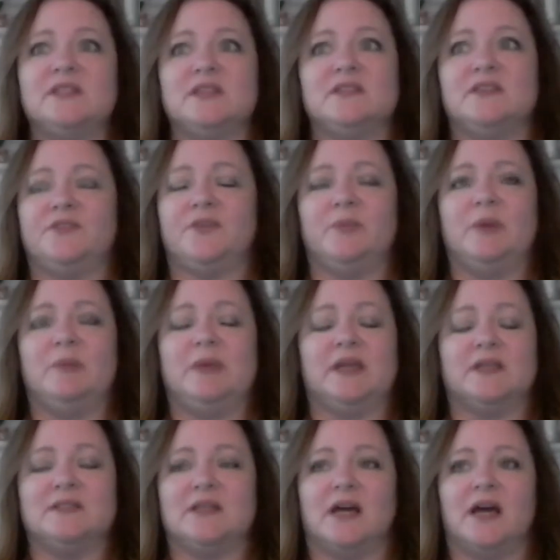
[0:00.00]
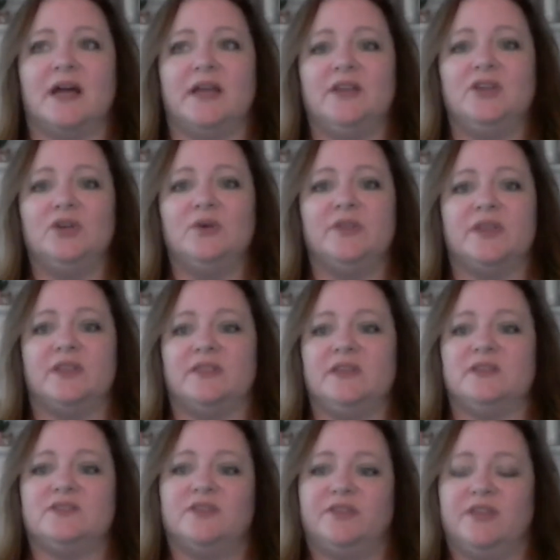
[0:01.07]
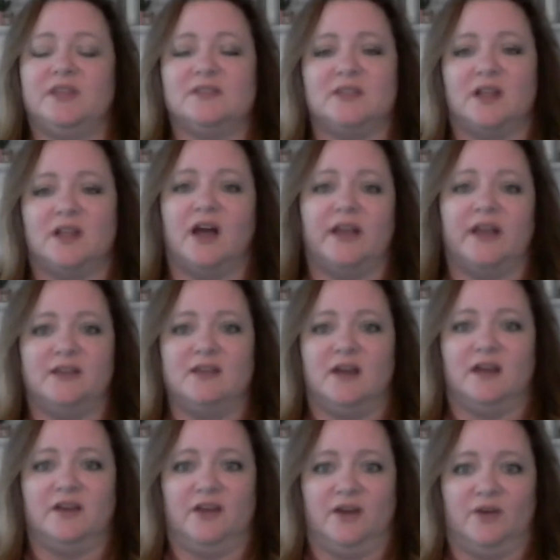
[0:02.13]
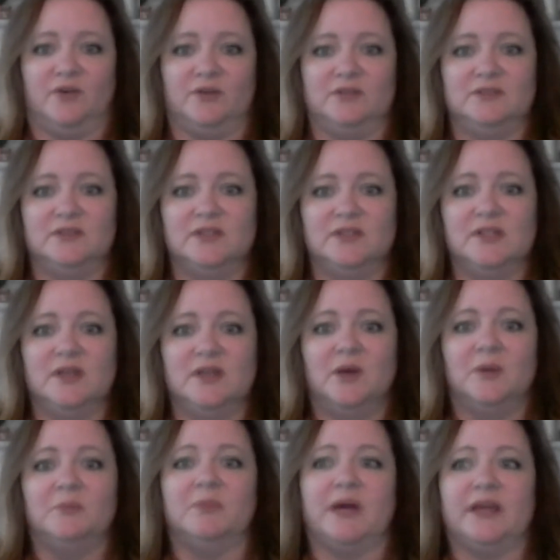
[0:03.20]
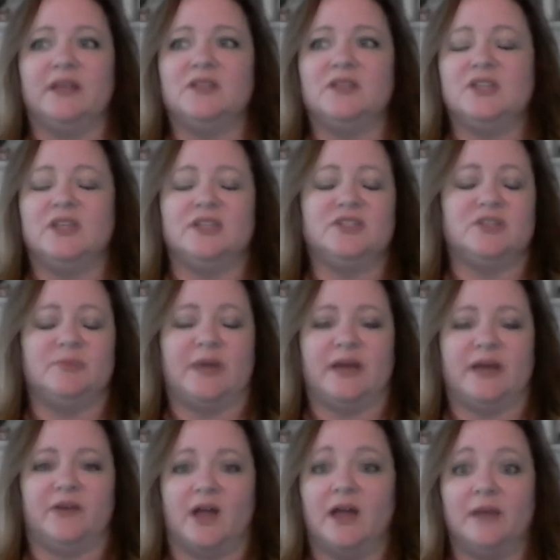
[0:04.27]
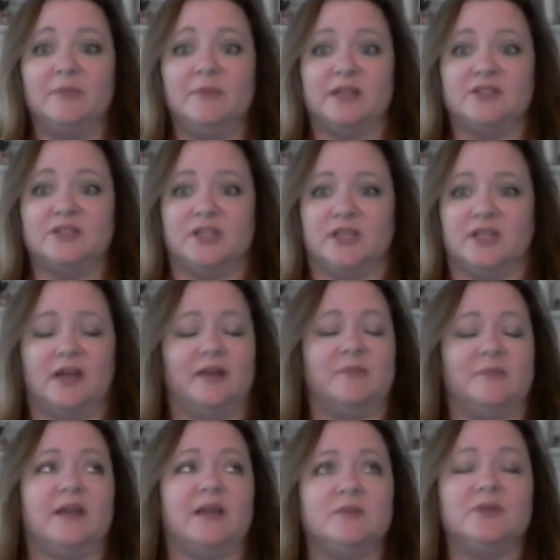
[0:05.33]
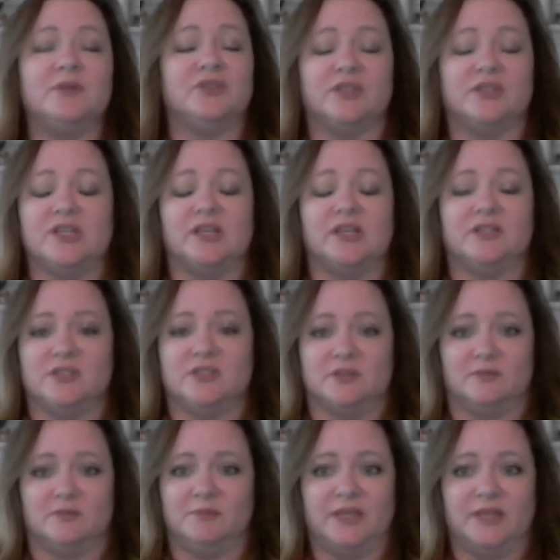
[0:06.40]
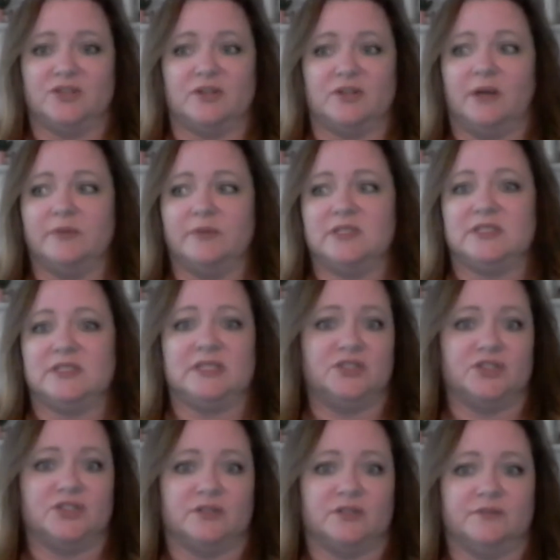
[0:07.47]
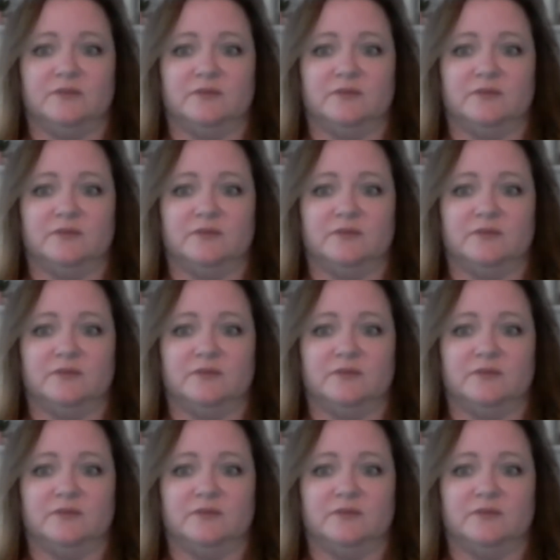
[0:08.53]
easy for me because I knew that these are things that I did not know. My education back, I'm an elementary education major. I was a teacher